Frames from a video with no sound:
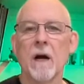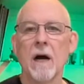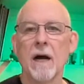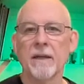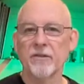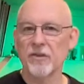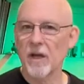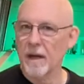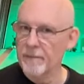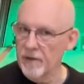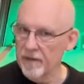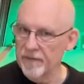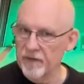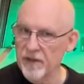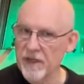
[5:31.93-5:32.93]
Some
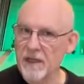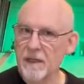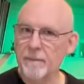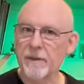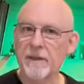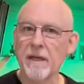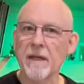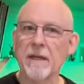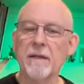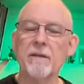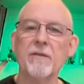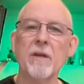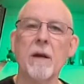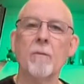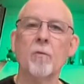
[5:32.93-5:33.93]
you've seen, but then
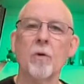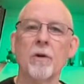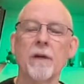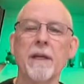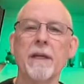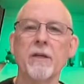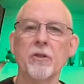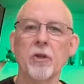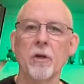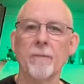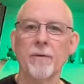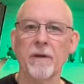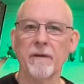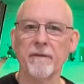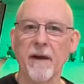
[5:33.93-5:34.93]
some were
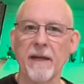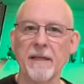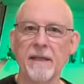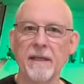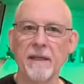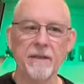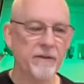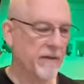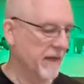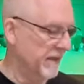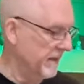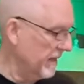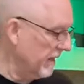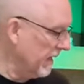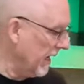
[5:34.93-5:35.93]
interpretive ideas
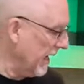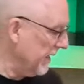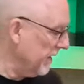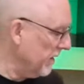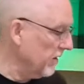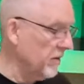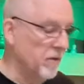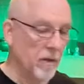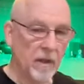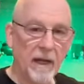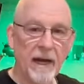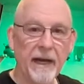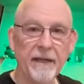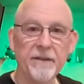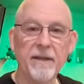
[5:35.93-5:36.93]
that I
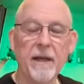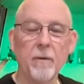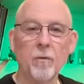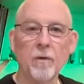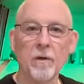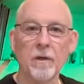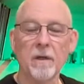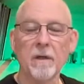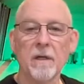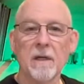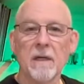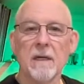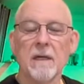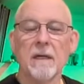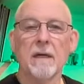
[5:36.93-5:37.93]
utilized that were
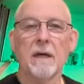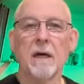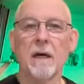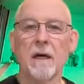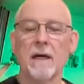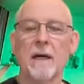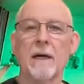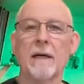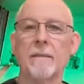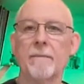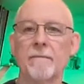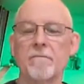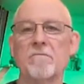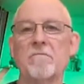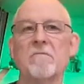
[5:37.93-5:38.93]

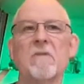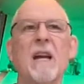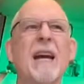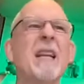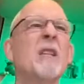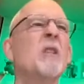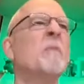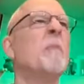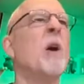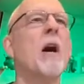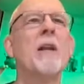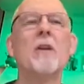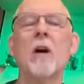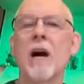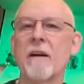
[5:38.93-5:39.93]
kind of
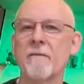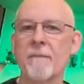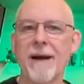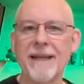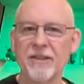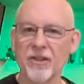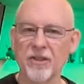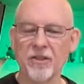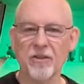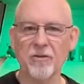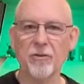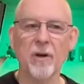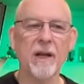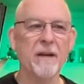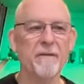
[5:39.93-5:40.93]
spawned off by just
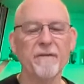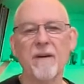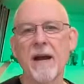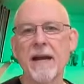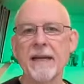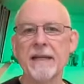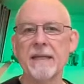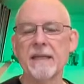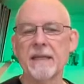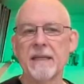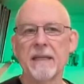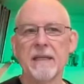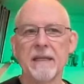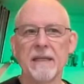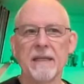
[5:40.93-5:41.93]
trying to find
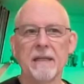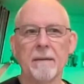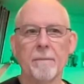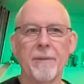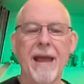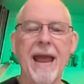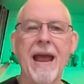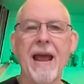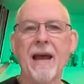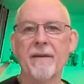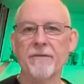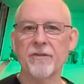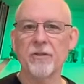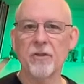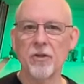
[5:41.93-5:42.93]

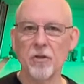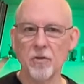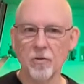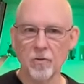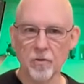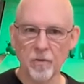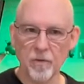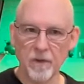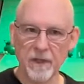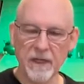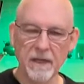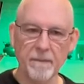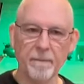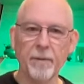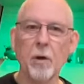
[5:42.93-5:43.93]
paths to
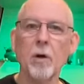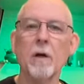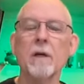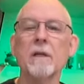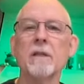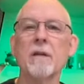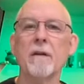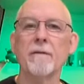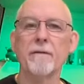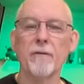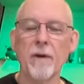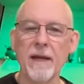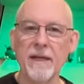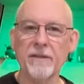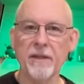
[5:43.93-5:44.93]
impart
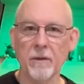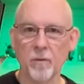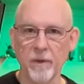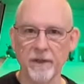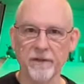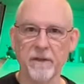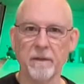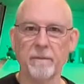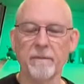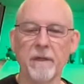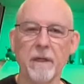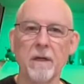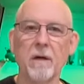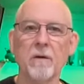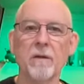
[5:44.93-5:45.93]
phrasing wisdom,
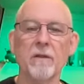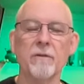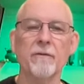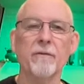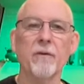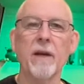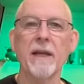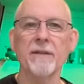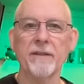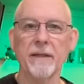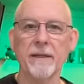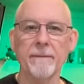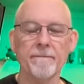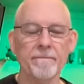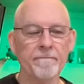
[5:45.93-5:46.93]
you know, because
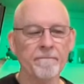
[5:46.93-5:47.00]
phrasing